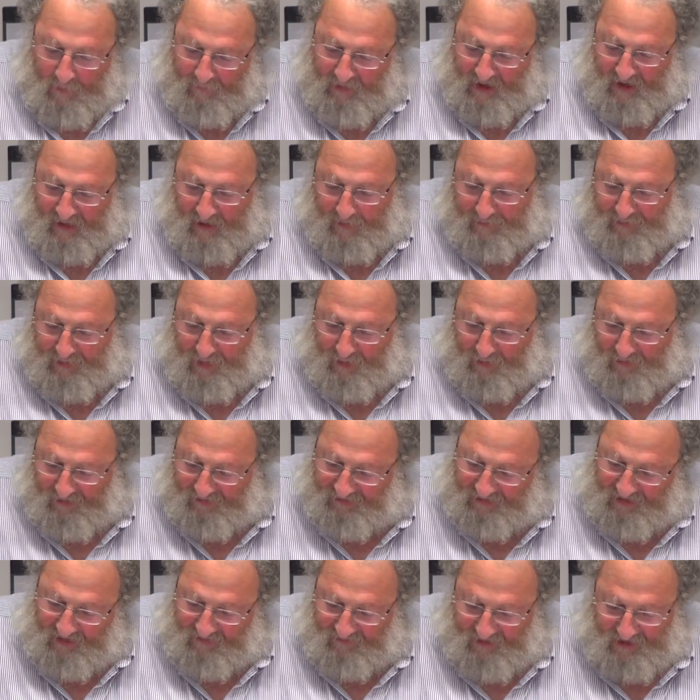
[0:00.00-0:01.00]
Being a
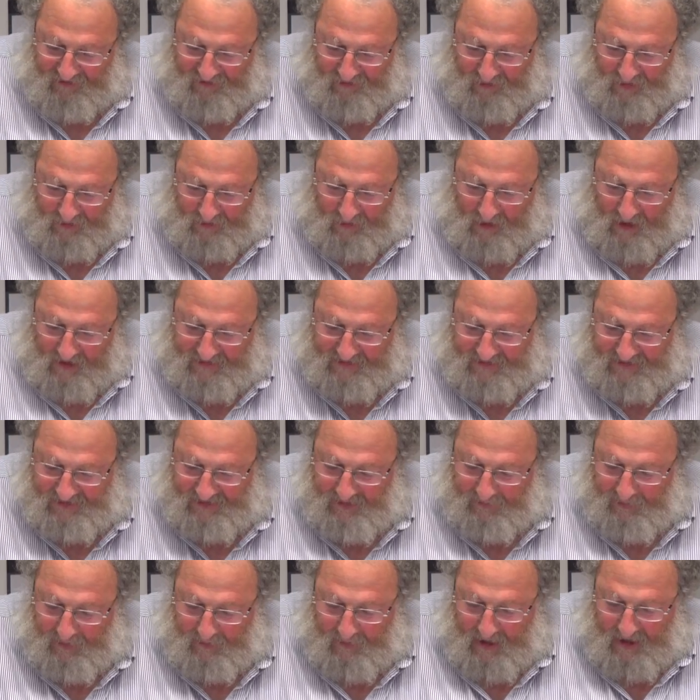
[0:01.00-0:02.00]
purist, he eventually lost his
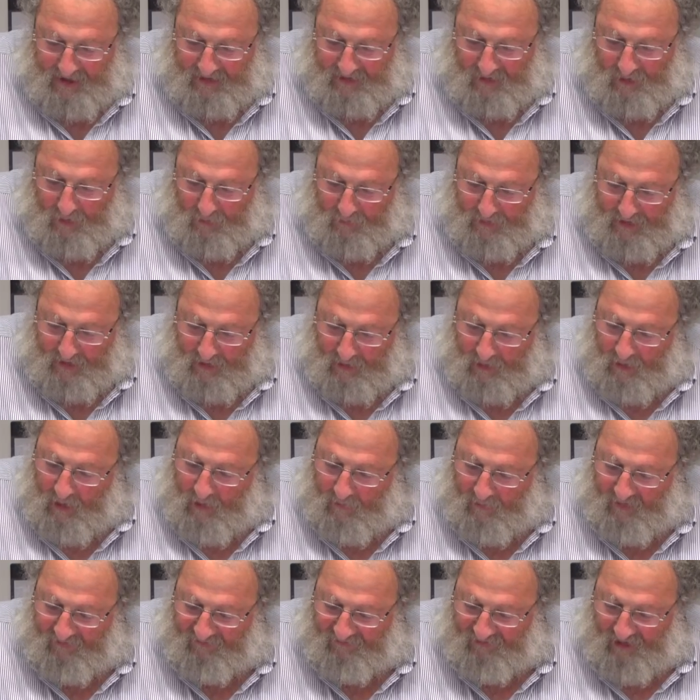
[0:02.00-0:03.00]
diplomatic career,
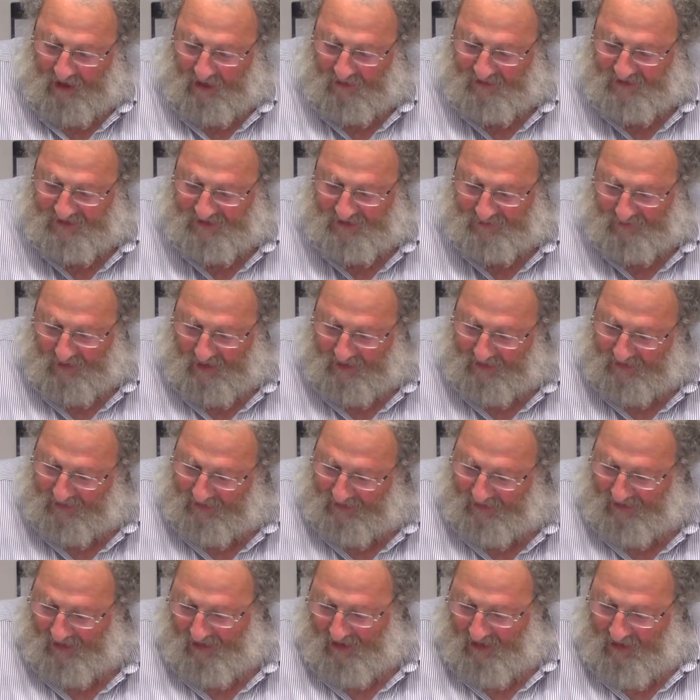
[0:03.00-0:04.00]
but found
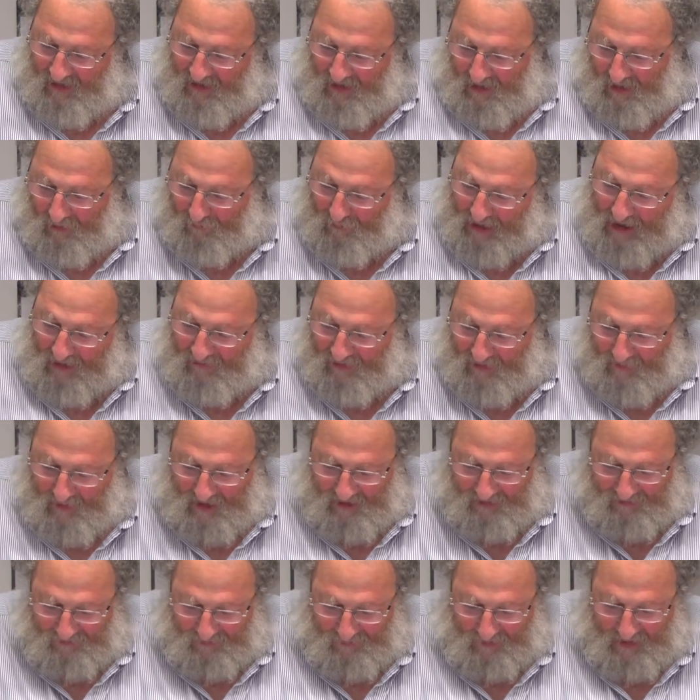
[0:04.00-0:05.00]
serenity around the
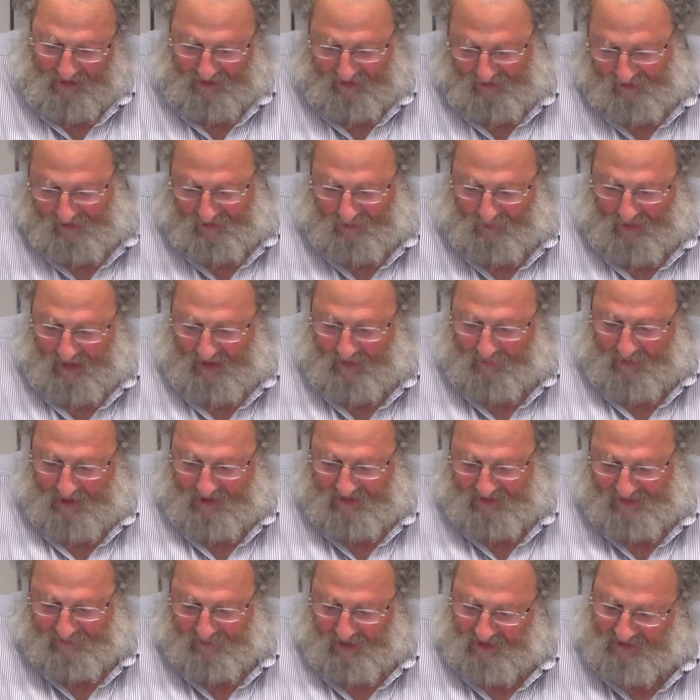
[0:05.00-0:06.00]
Mediterranean to write
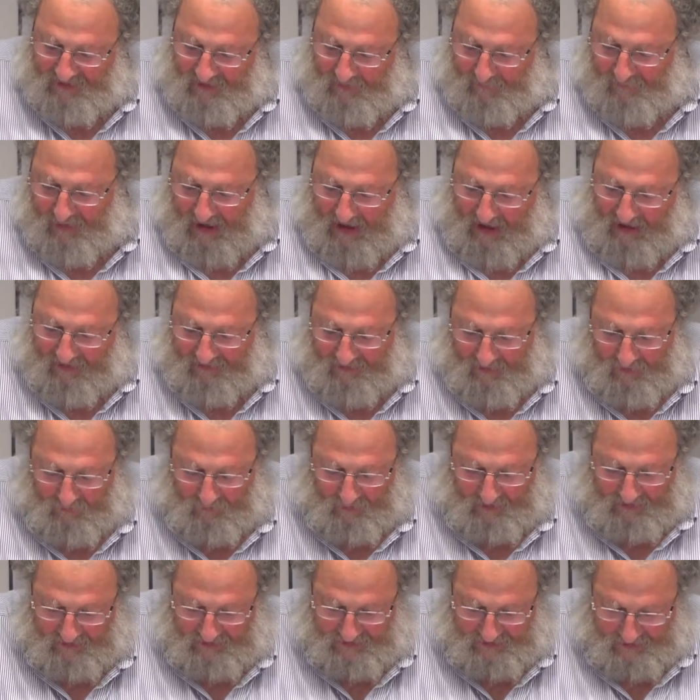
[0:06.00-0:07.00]
about his Muslim path and
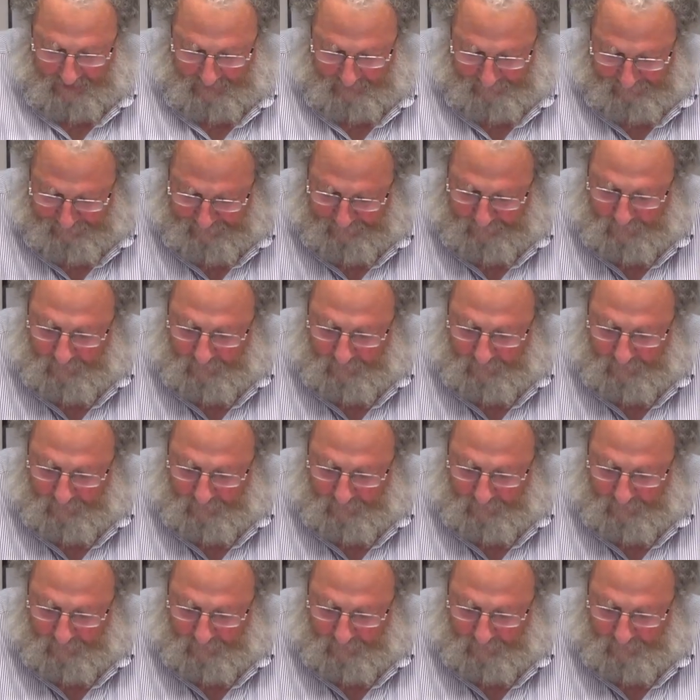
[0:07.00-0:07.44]
religion.